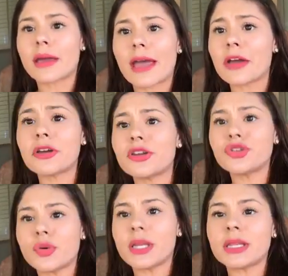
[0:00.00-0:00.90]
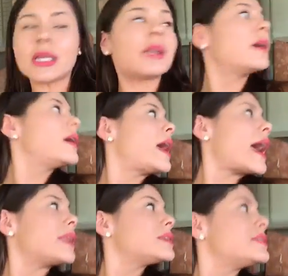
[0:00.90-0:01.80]
Like, I couldn't do anything.
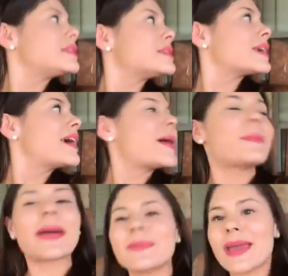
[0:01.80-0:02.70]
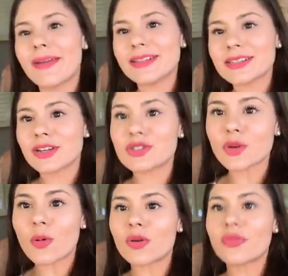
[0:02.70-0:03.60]
And since my parents are
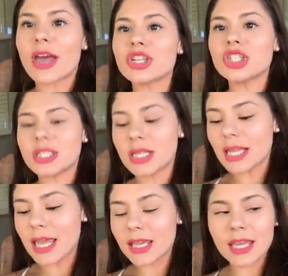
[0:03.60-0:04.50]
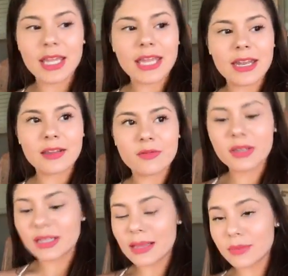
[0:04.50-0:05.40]
so old-fashioned, like, they didn't
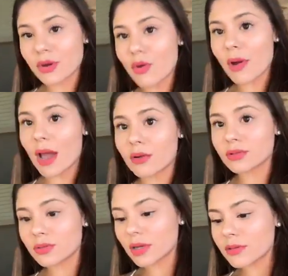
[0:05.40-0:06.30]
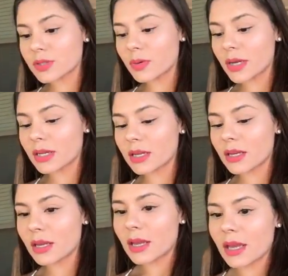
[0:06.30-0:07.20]
really let me go out when I was
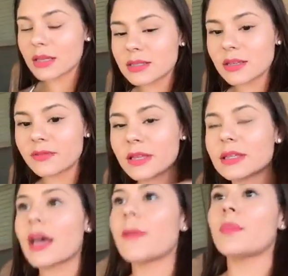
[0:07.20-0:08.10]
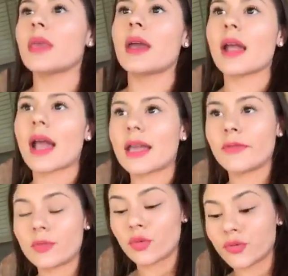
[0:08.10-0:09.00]
pregnant and stuff like that. I
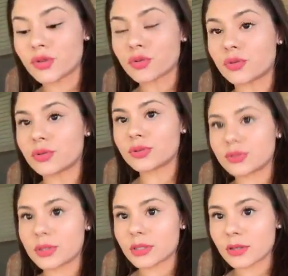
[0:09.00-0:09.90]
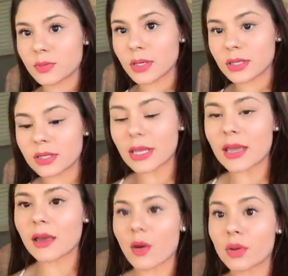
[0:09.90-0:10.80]
even moved schools because I was pregnant.
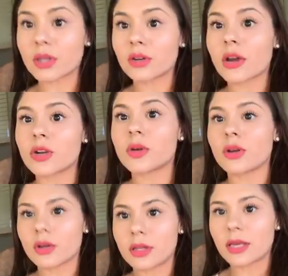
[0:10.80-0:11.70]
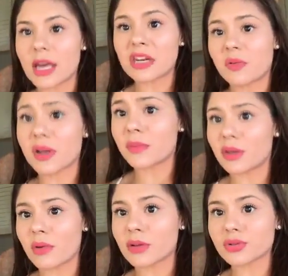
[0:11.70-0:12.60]
Like, I wanted to graduate early. I didn't want to
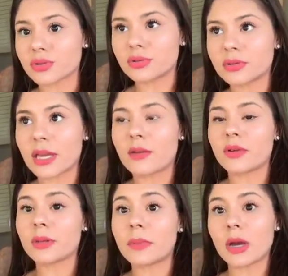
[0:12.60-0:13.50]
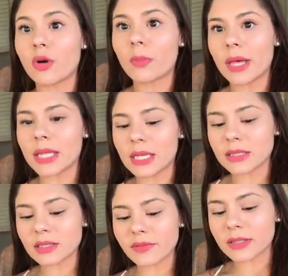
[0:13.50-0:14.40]
be around school, like, with a big old belly
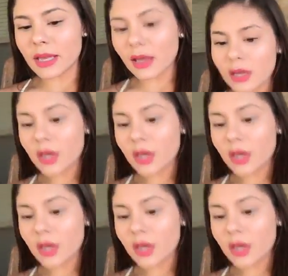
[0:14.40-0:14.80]
and stuff like that.